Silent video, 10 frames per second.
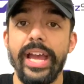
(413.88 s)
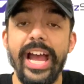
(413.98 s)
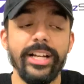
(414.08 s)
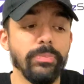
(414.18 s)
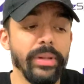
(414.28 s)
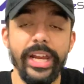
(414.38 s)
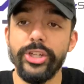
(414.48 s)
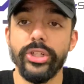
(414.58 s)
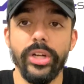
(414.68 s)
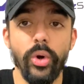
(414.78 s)

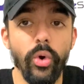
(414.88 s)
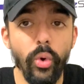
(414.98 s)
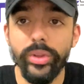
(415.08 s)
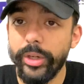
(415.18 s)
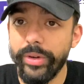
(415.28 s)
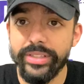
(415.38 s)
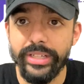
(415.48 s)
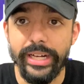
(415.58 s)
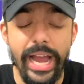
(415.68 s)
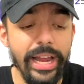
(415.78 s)
explanation or only
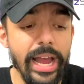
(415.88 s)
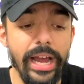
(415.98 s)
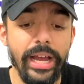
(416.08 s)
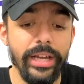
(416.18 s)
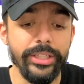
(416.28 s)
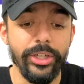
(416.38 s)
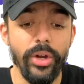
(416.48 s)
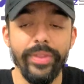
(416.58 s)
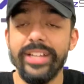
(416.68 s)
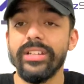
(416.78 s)
reasoning,
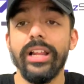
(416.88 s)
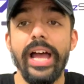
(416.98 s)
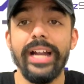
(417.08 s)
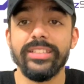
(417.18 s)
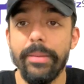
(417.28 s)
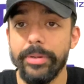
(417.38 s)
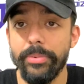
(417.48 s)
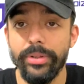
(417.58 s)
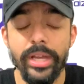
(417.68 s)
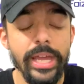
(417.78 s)
that's
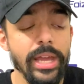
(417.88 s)
acceptable.